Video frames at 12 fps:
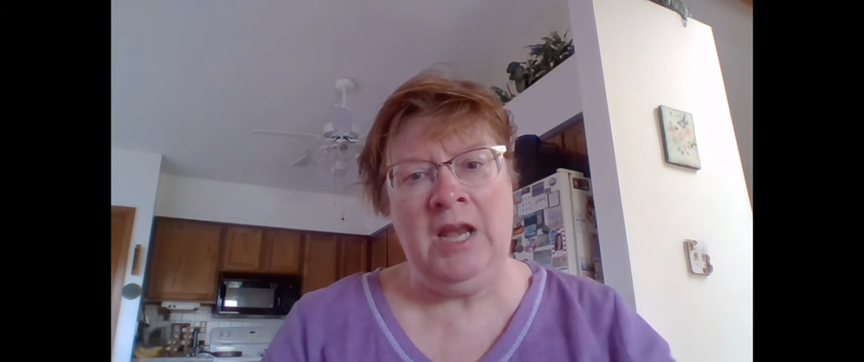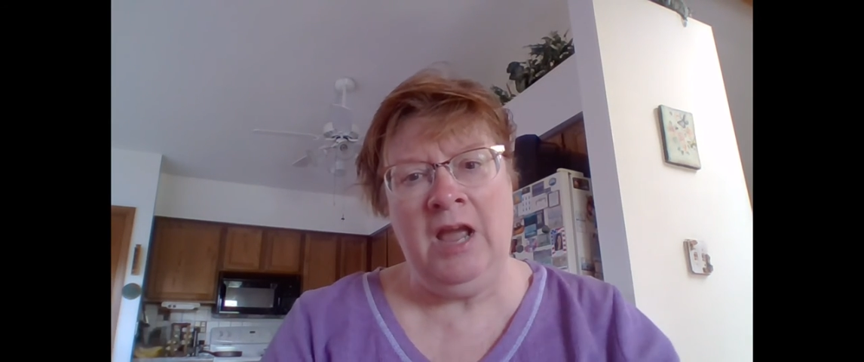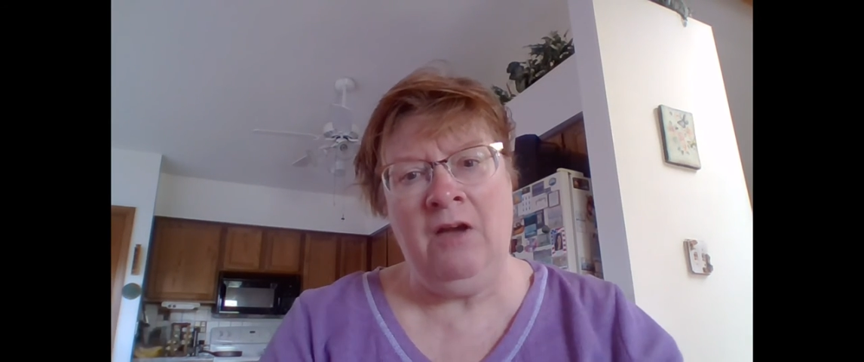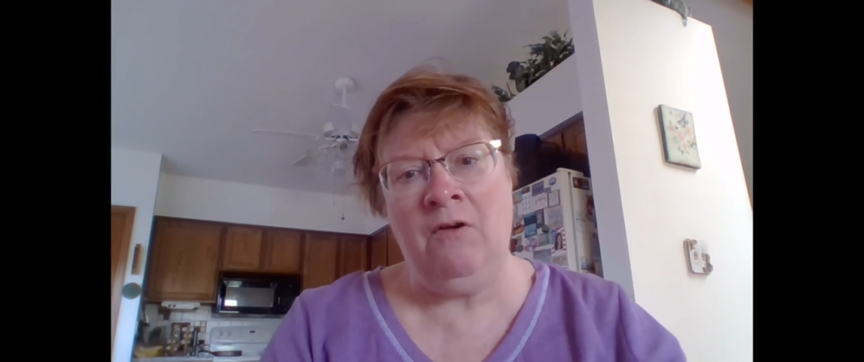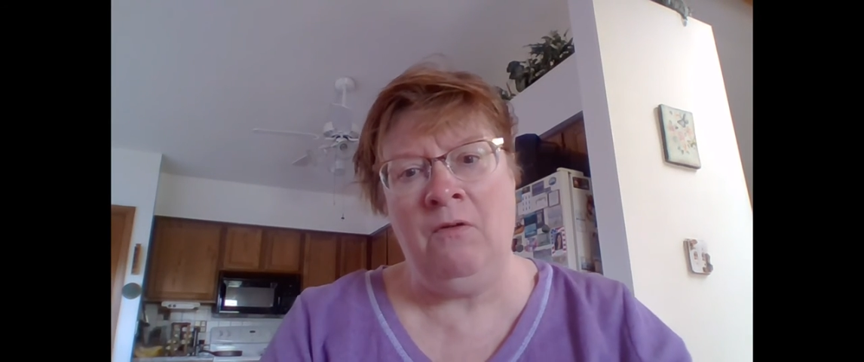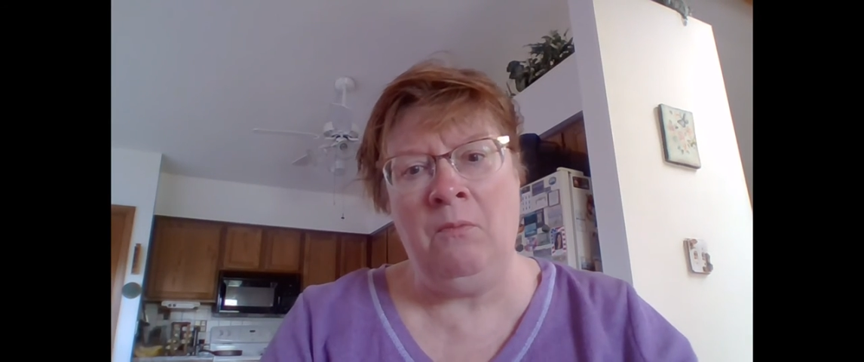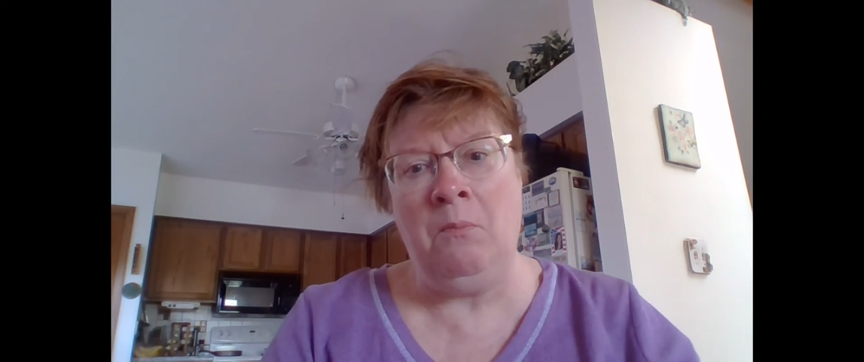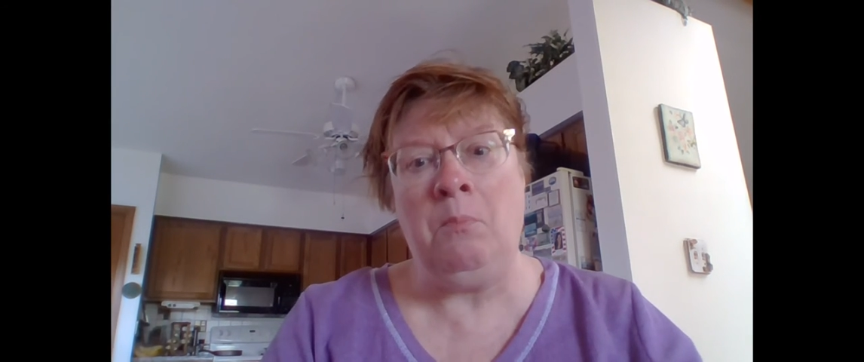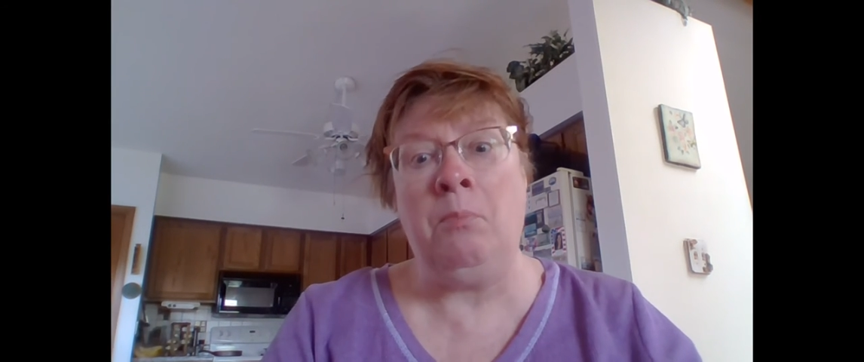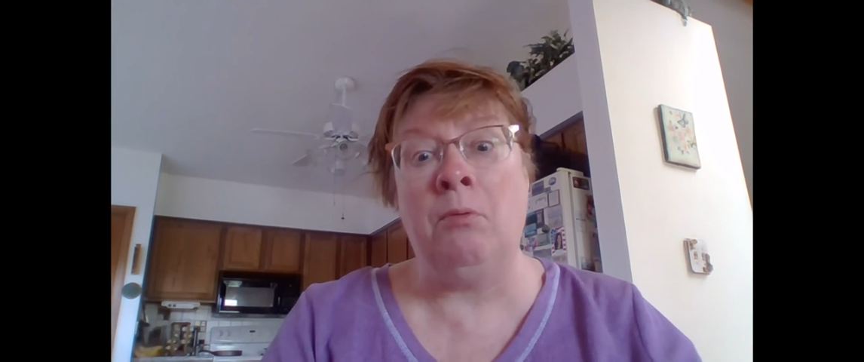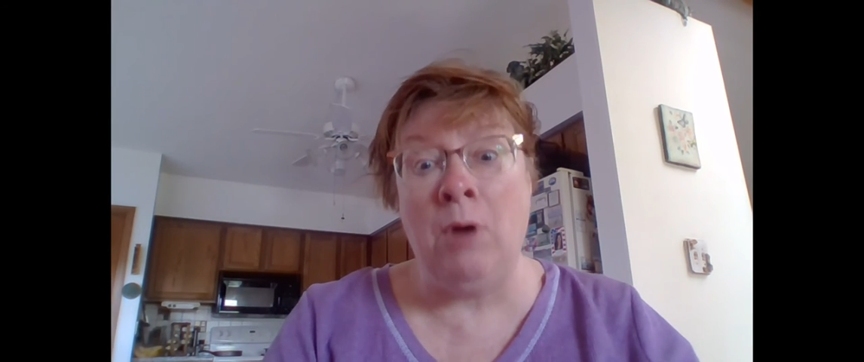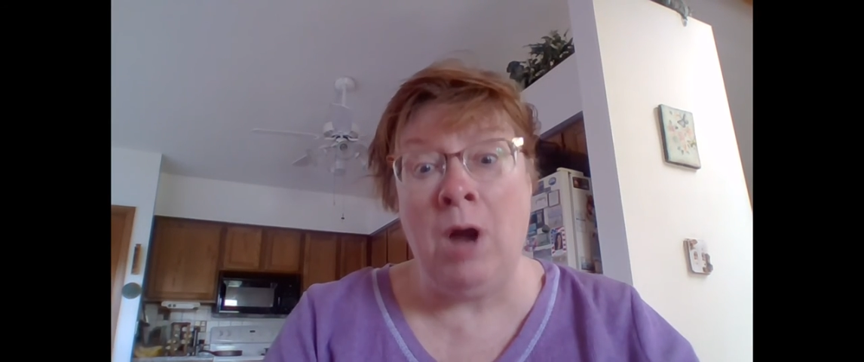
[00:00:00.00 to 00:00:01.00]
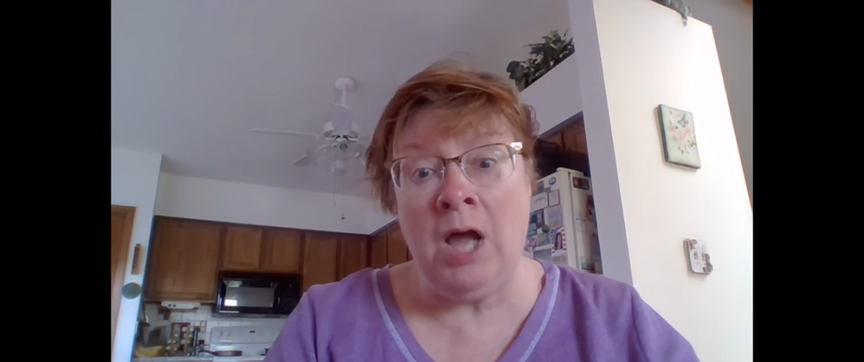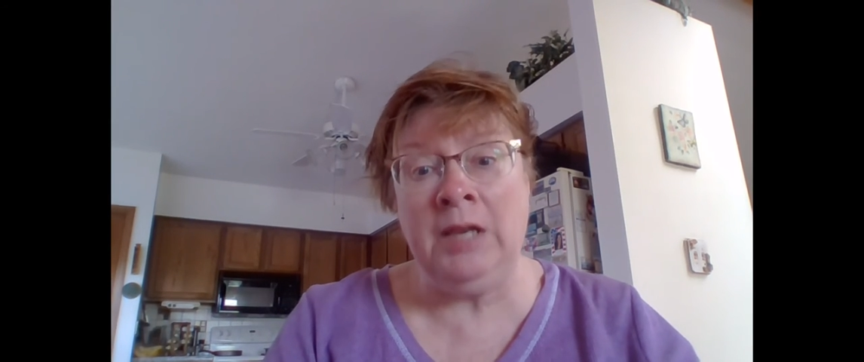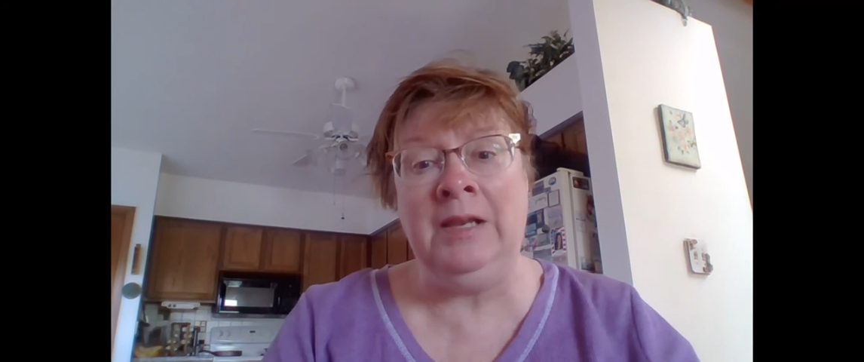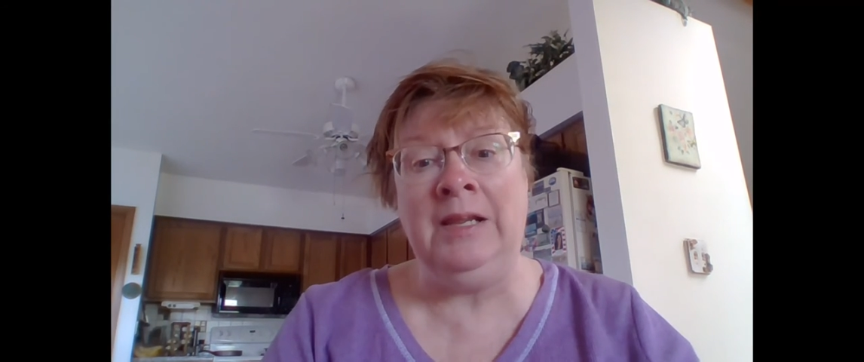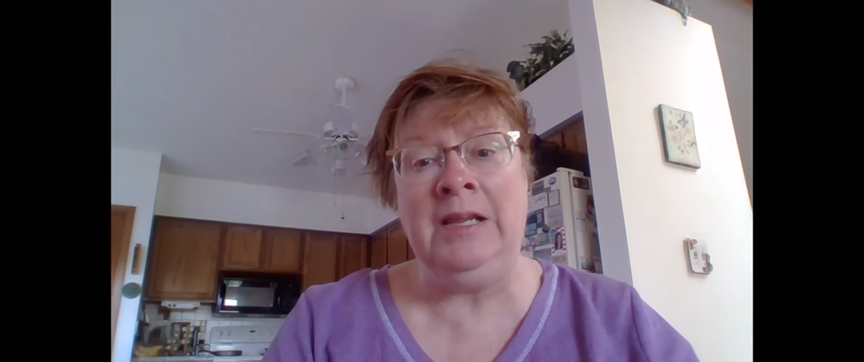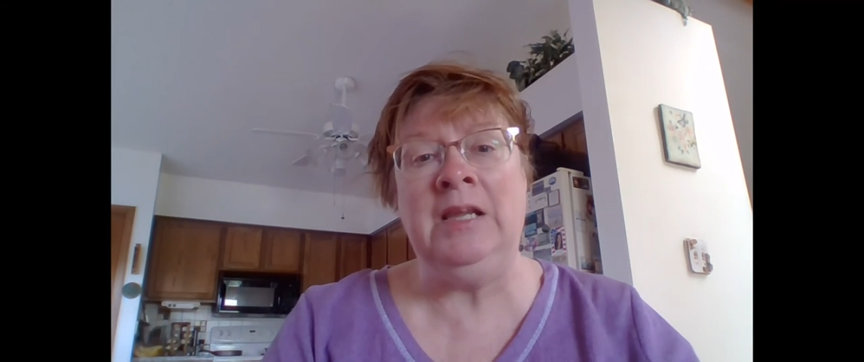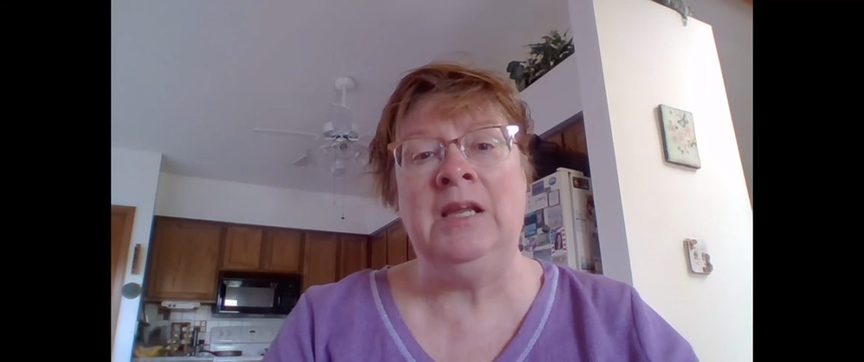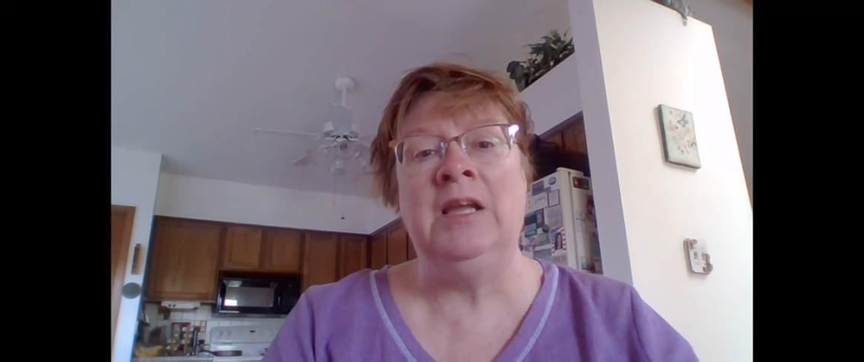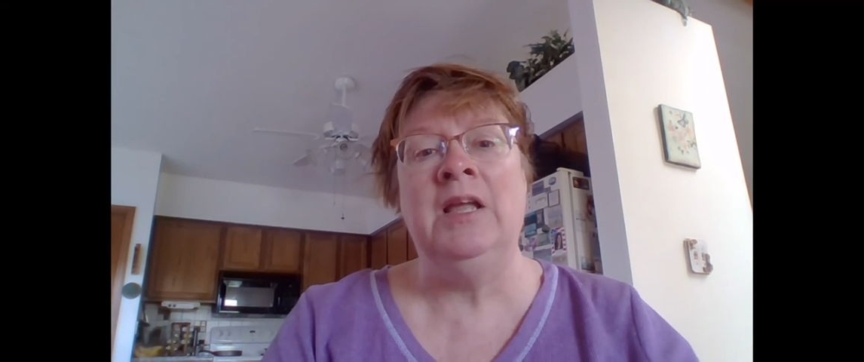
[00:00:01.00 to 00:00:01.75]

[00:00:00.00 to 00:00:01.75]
how broadly